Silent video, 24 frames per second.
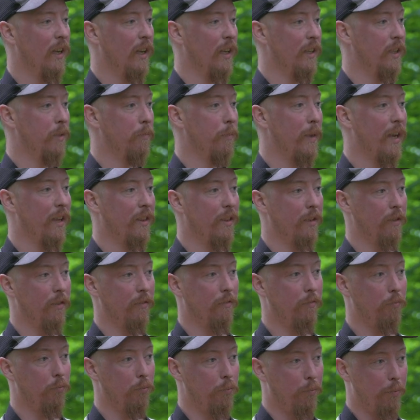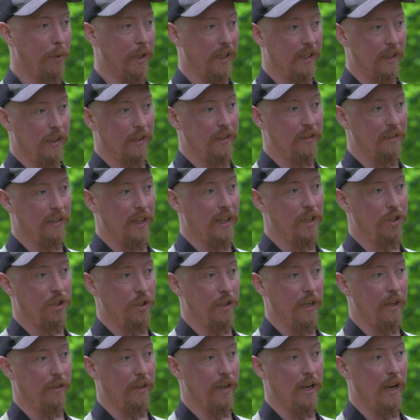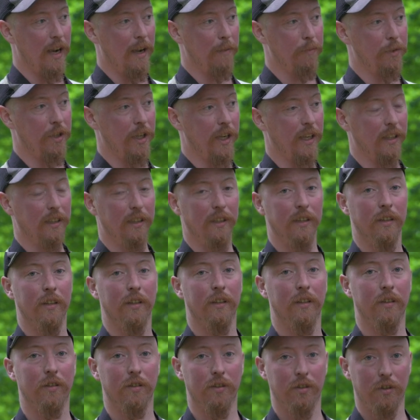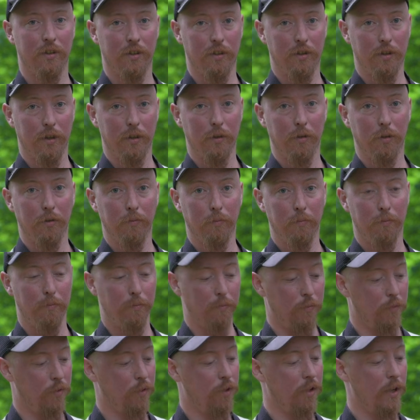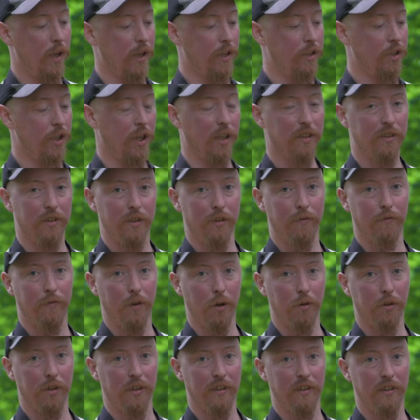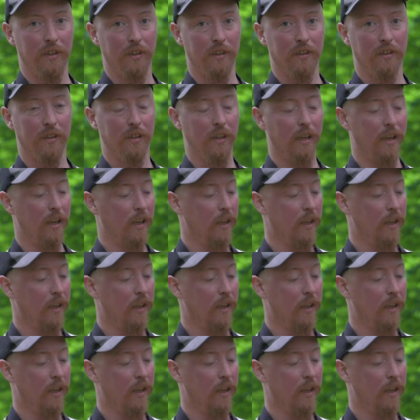and the method of picking a stationary object to adjust your focuses.